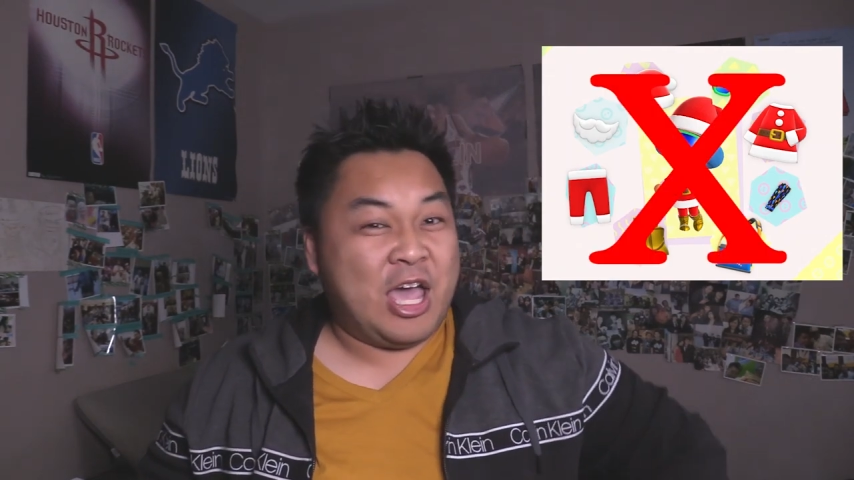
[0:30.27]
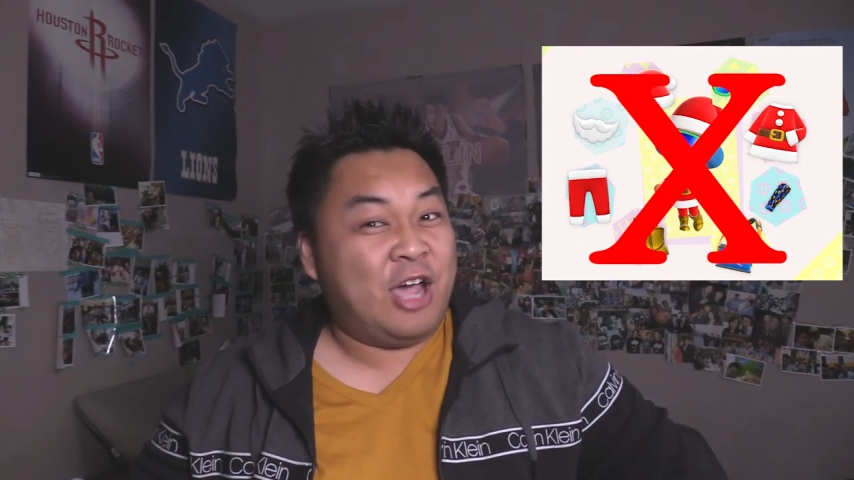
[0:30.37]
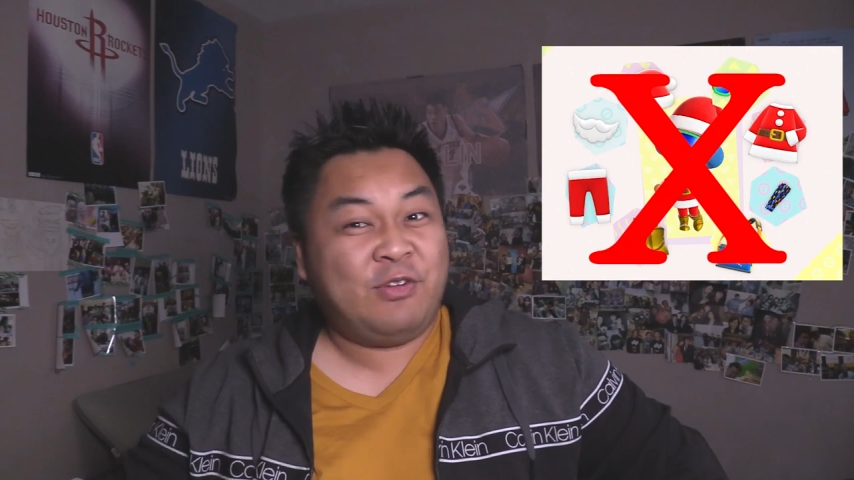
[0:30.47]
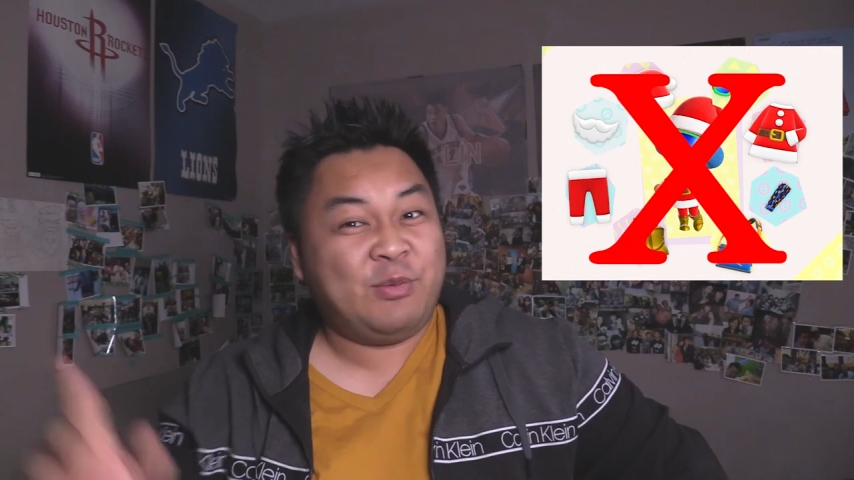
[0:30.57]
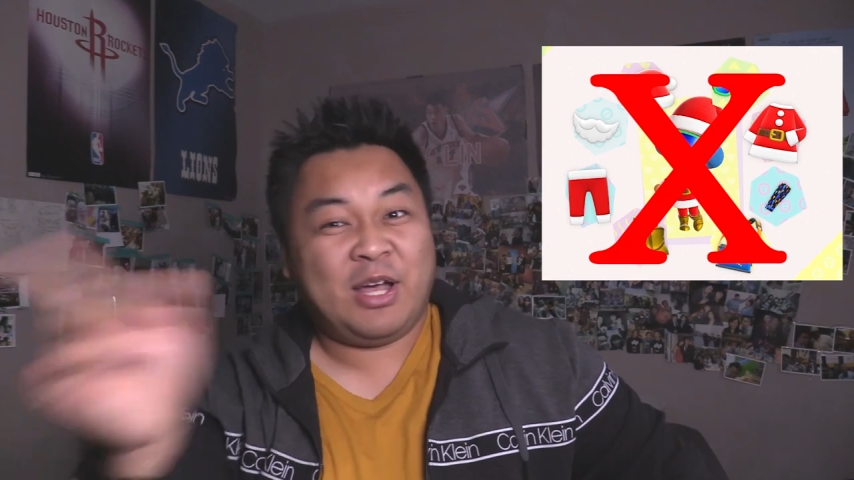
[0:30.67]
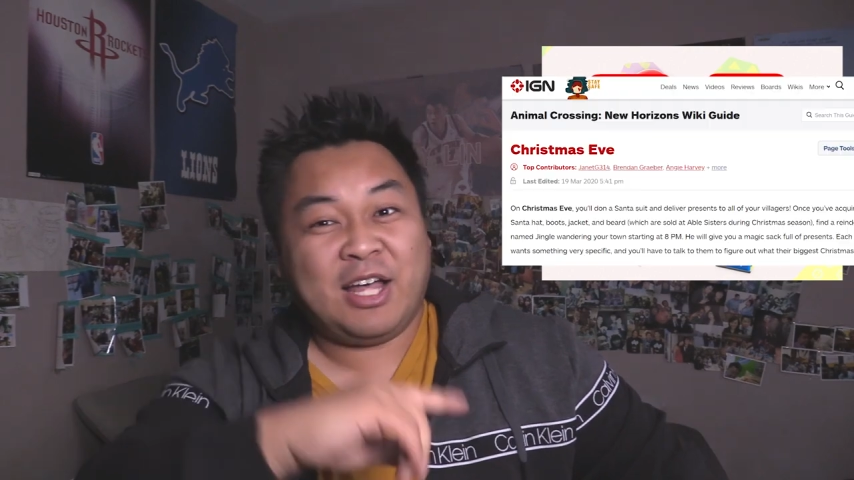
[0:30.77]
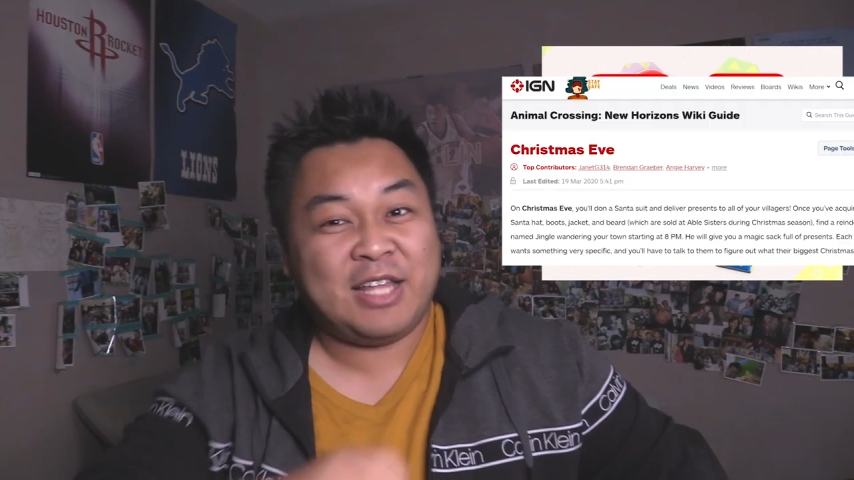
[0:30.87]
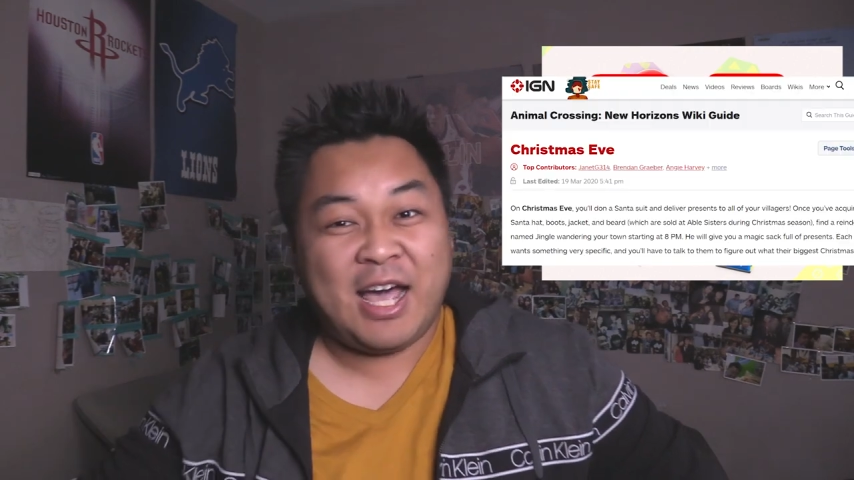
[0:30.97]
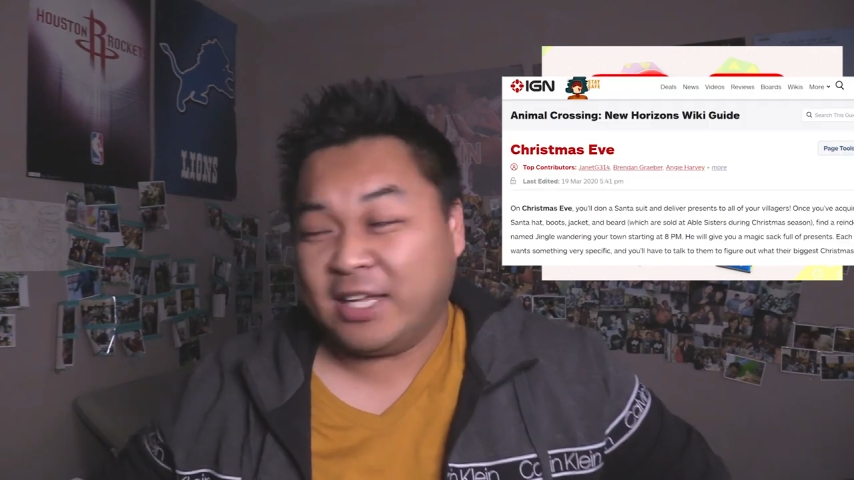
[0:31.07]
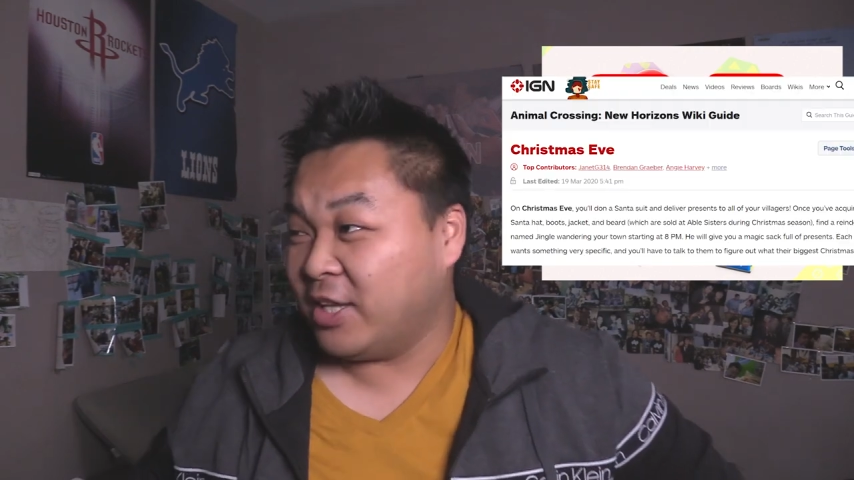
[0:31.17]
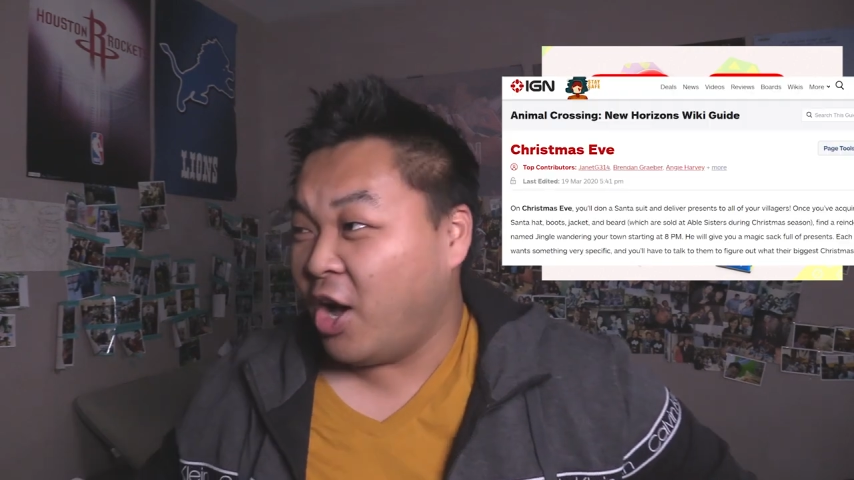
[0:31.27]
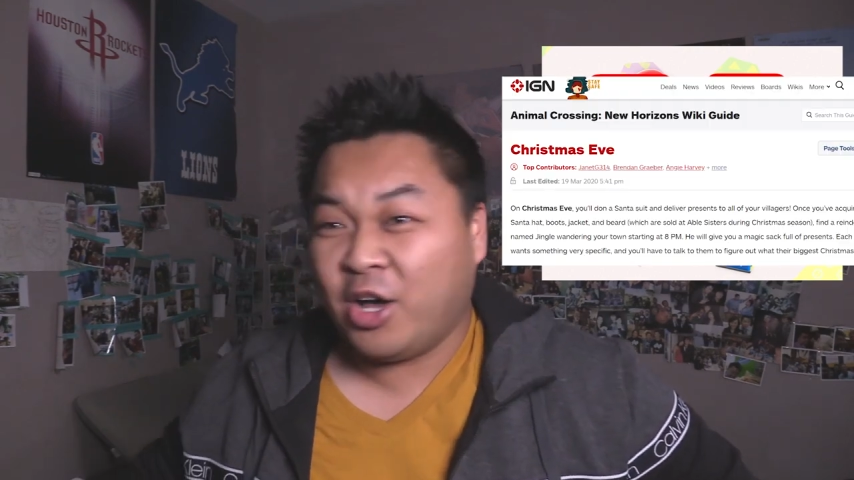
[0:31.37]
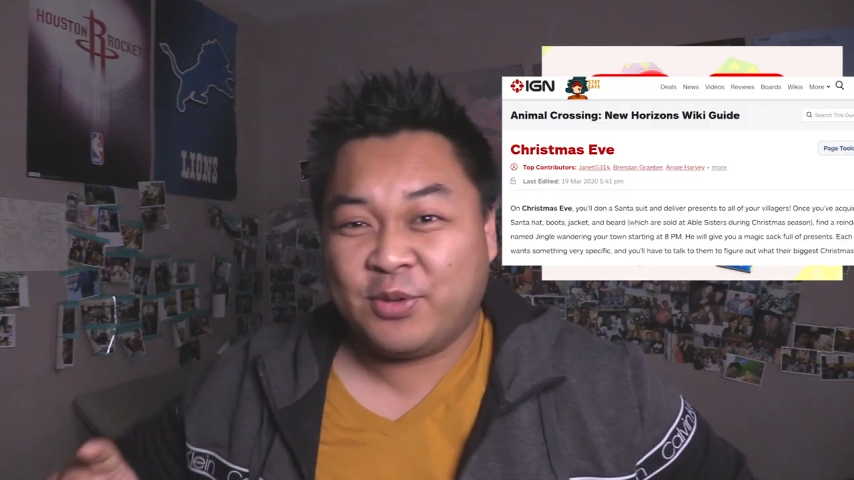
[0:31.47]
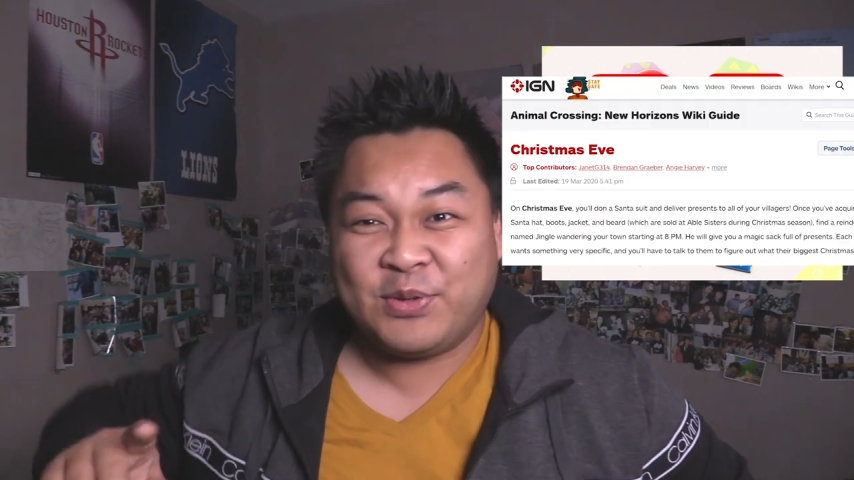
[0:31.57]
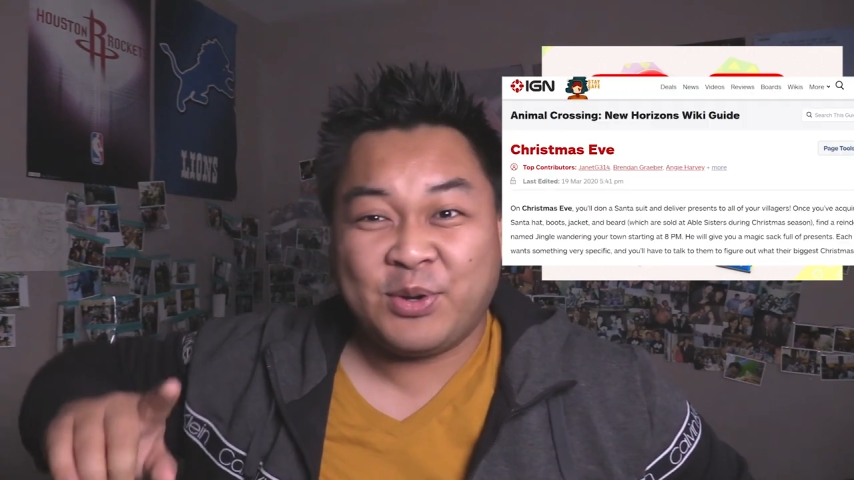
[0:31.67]
Everyone online,
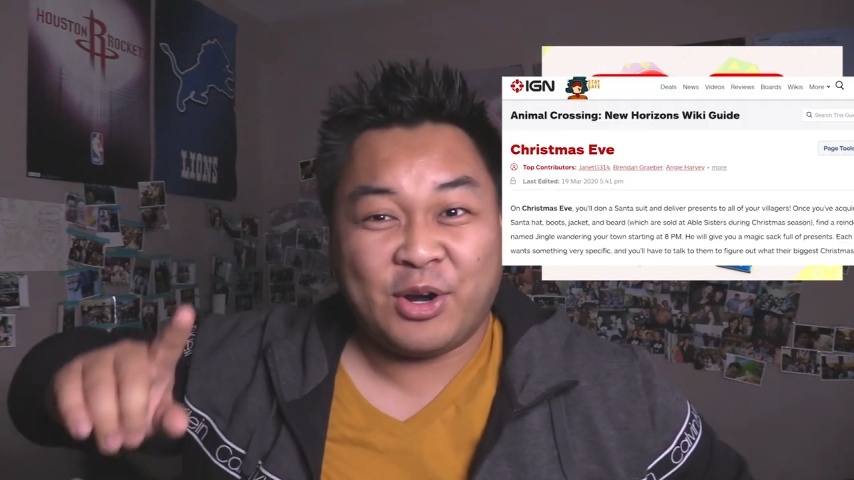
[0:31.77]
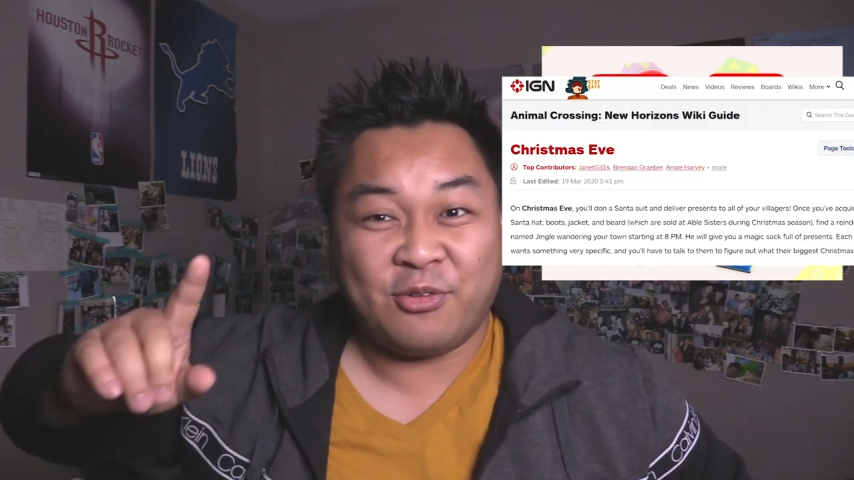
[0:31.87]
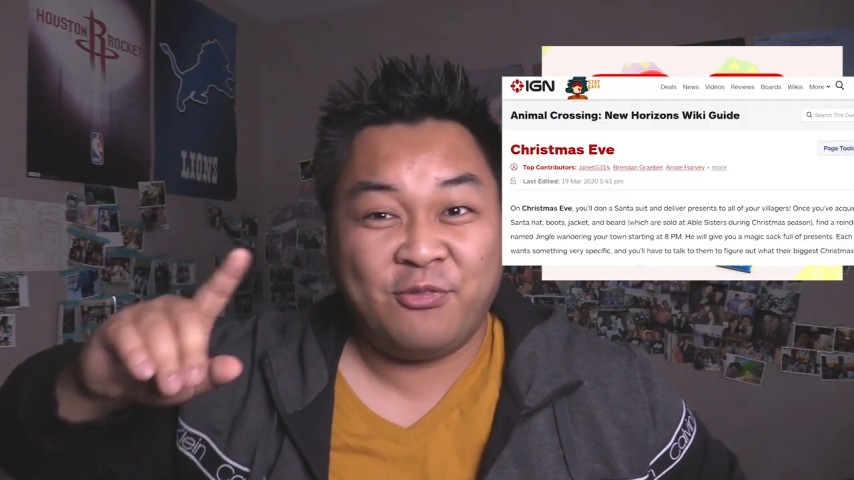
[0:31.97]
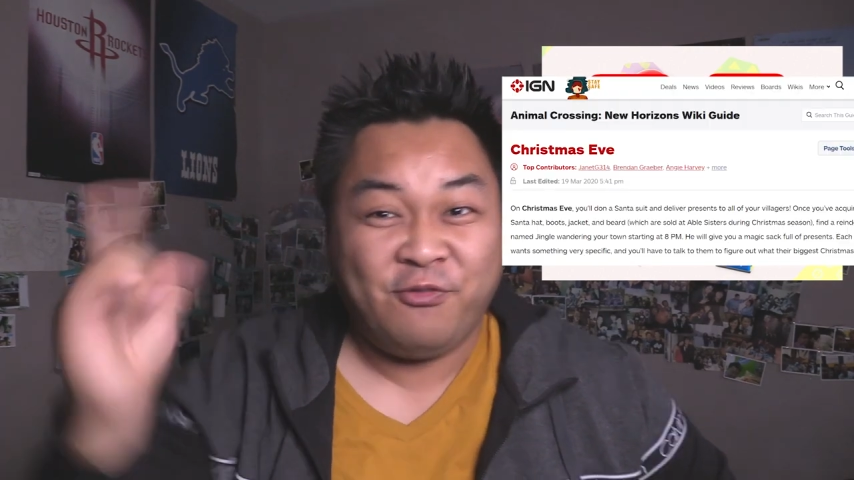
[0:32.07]
all of you are